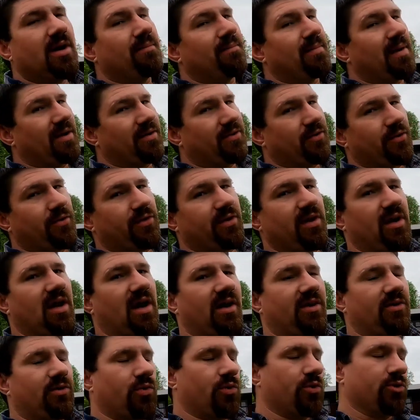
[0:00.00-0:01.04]
about
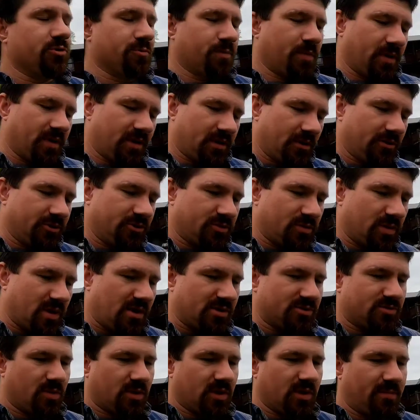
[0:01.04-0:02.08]
39 horse, pretty close to where I
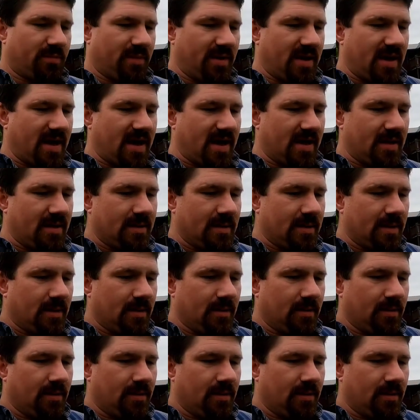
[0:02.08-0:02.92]
was wanting to be at